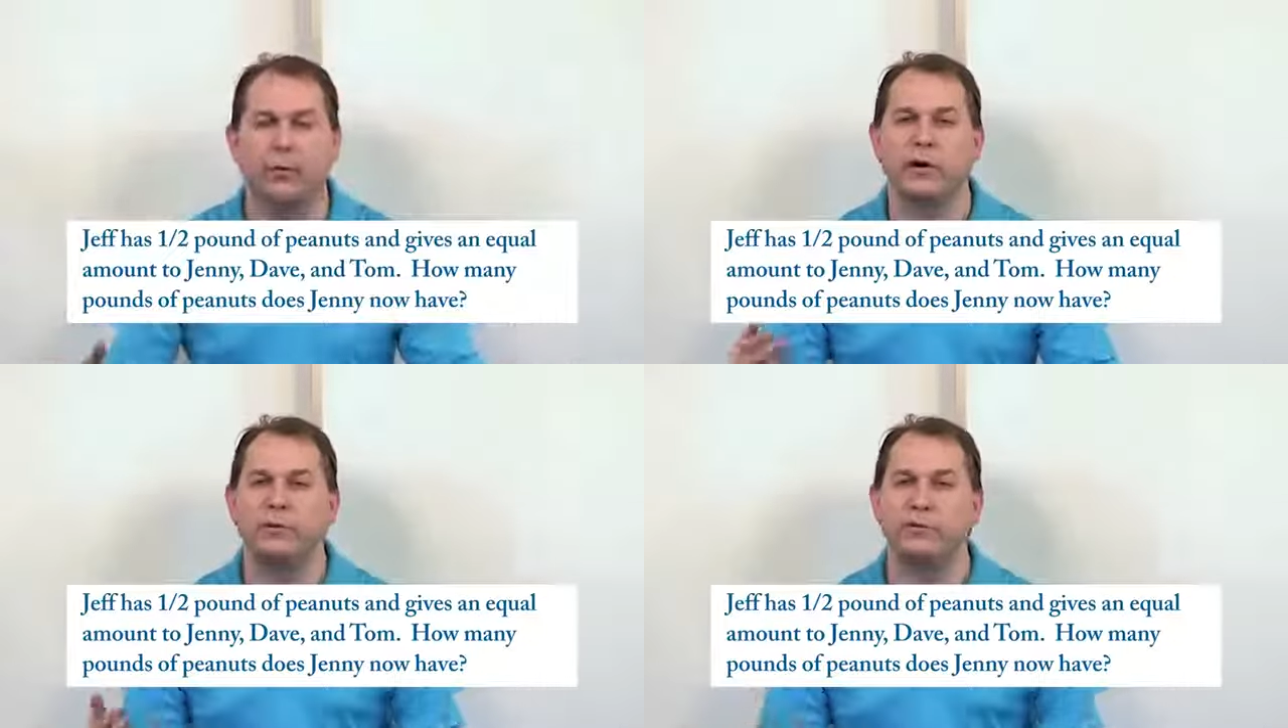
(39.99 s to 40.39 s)

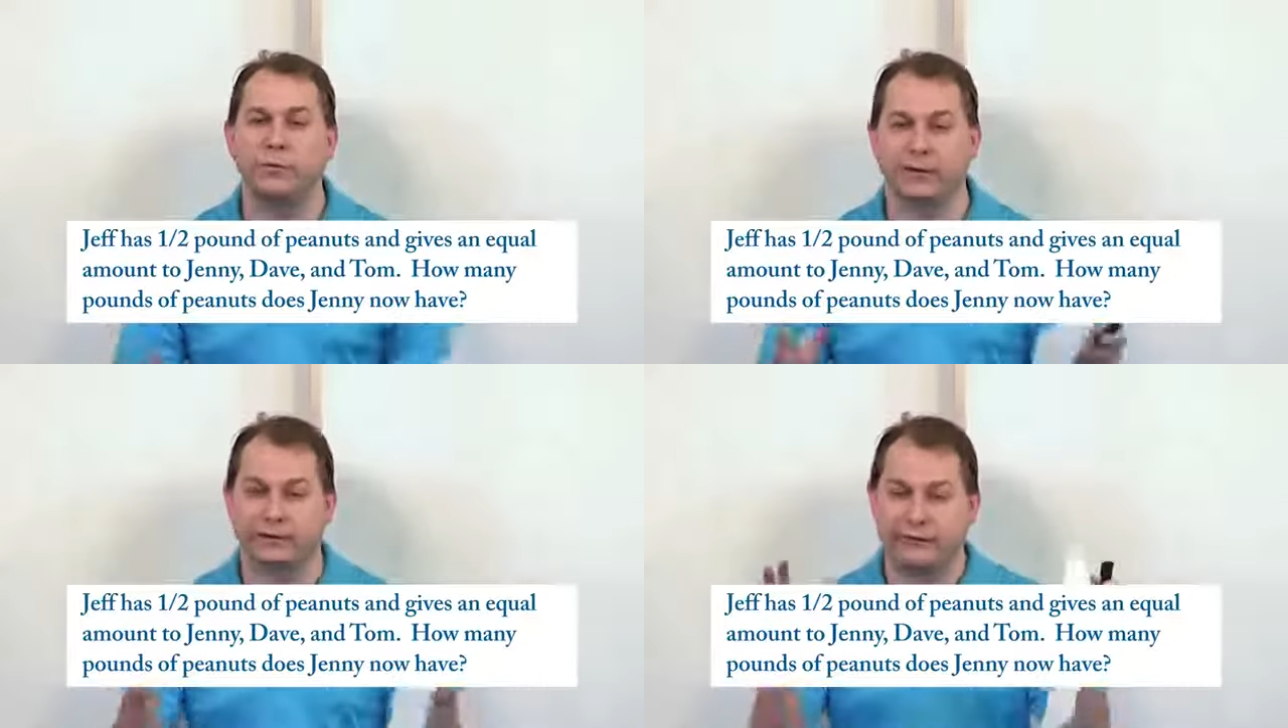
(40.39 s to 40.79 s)
What you're
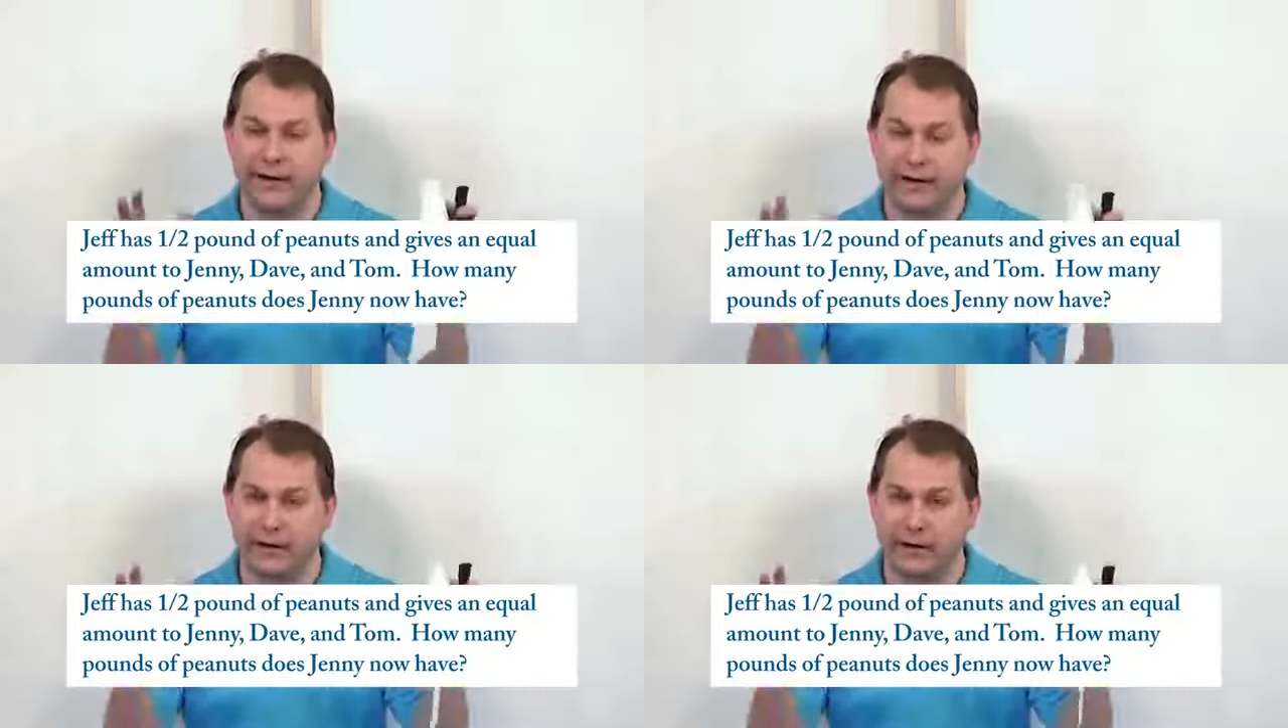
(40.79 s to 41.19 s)
doing is you're
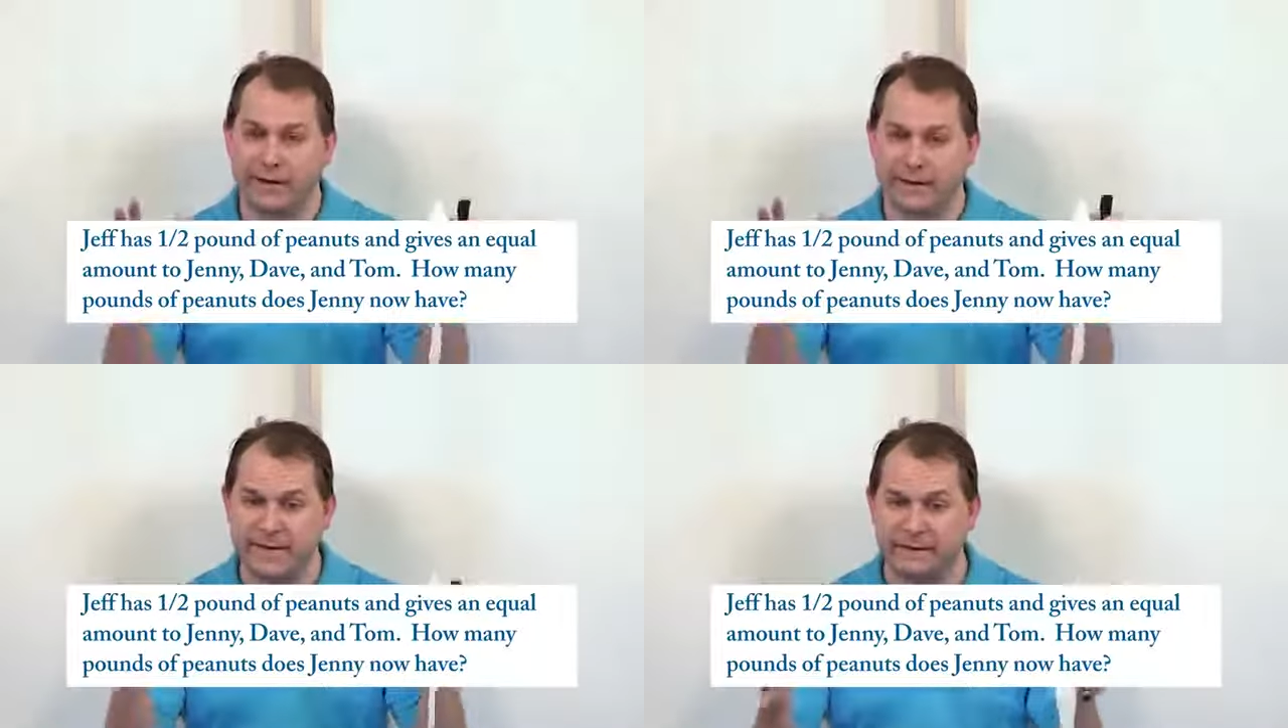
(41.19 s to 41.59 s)
taking
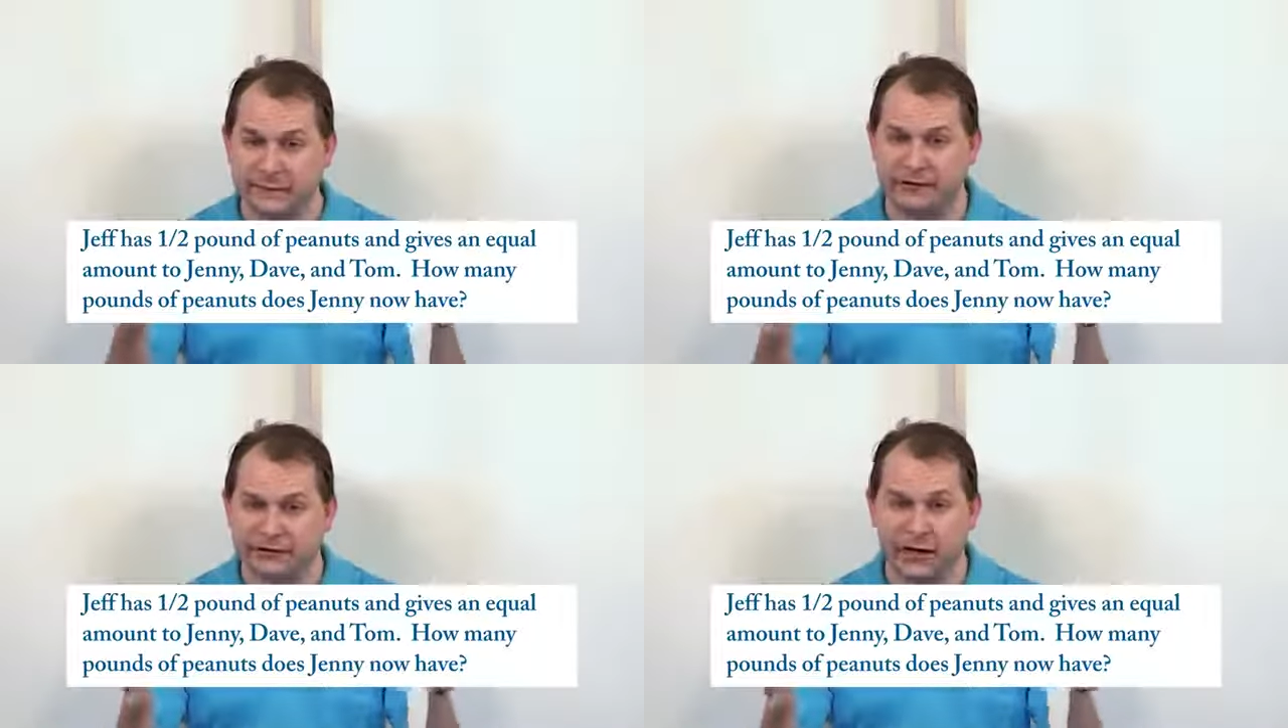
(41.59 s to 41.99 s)
this
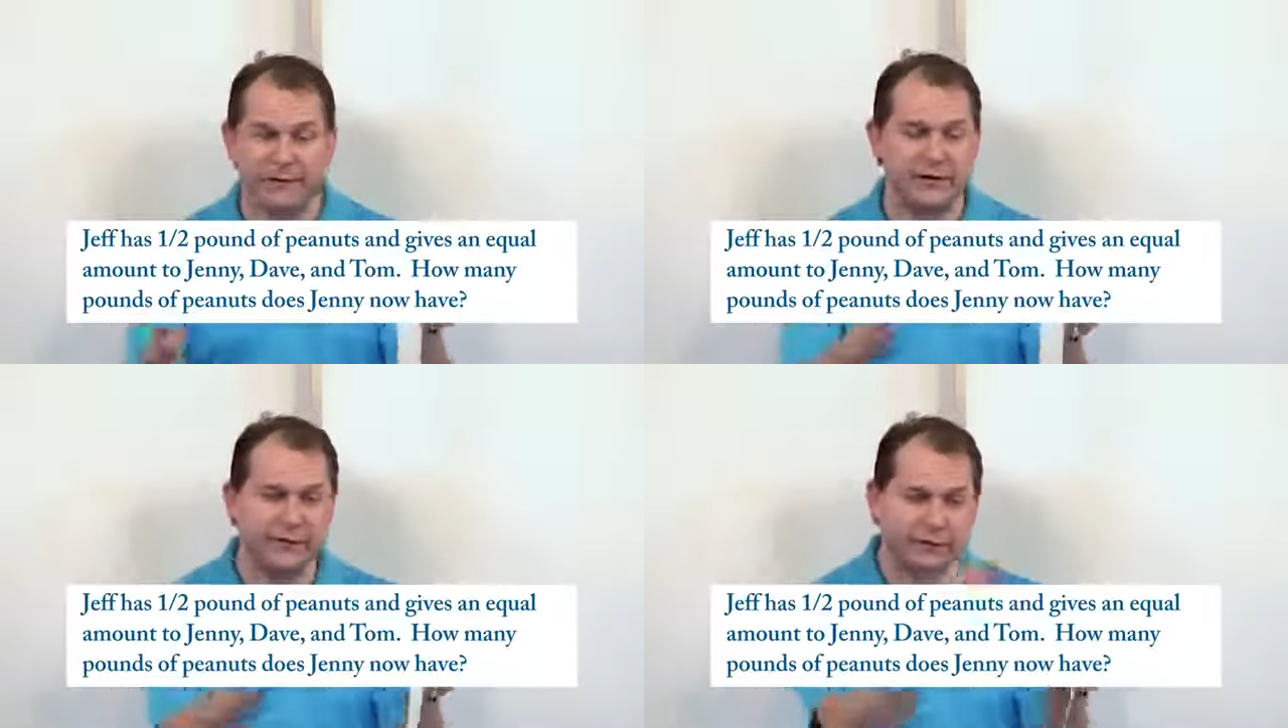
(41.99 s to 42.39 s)
much
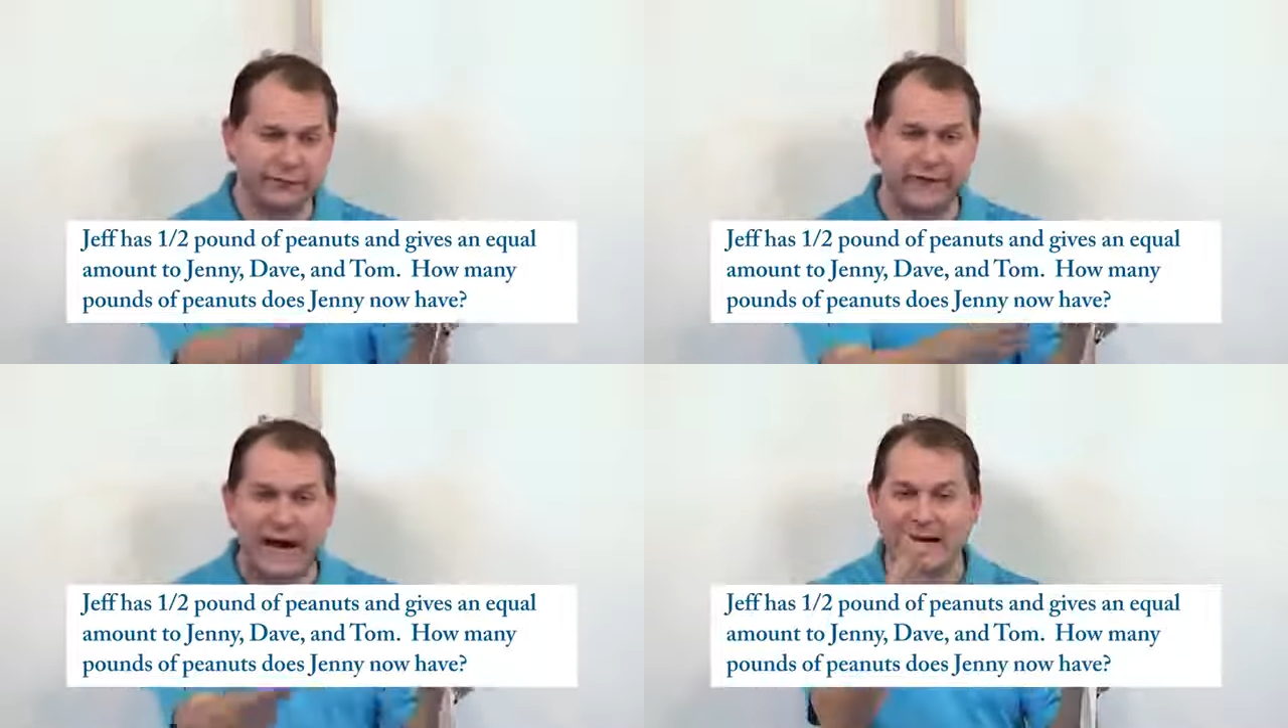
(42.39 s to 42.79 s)
stuff and you're
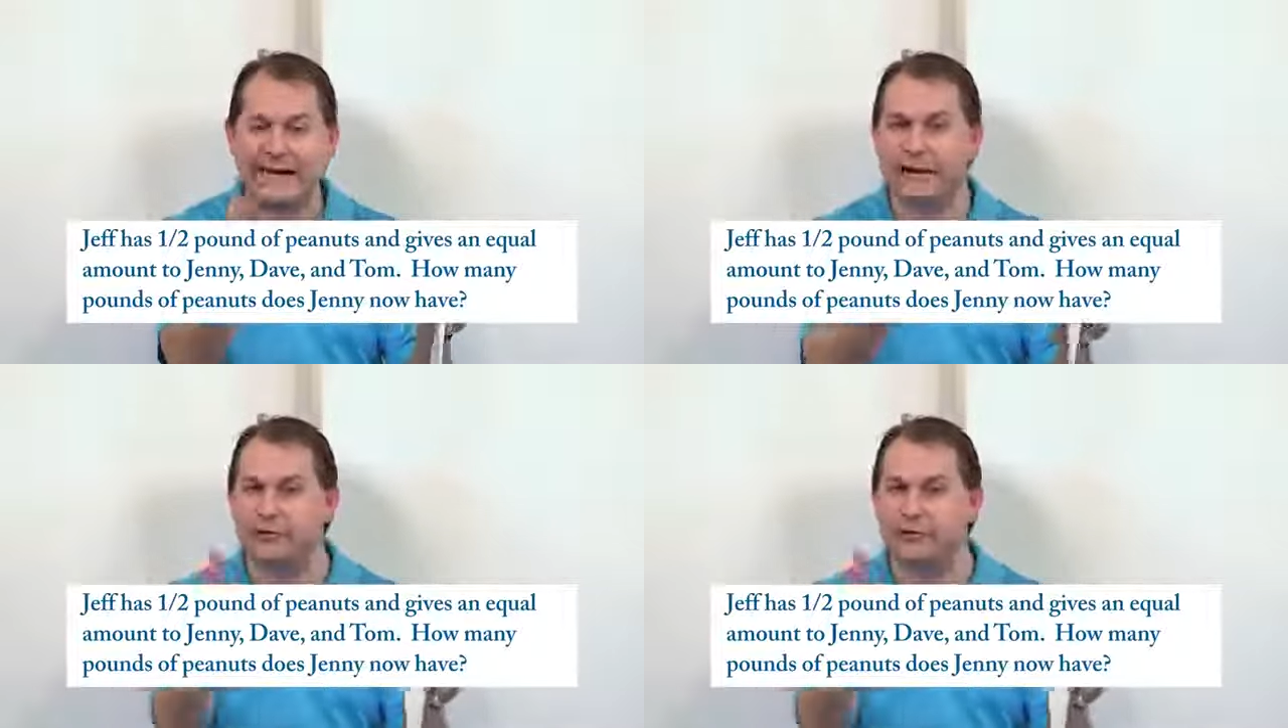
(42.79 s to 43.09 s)
dividing it.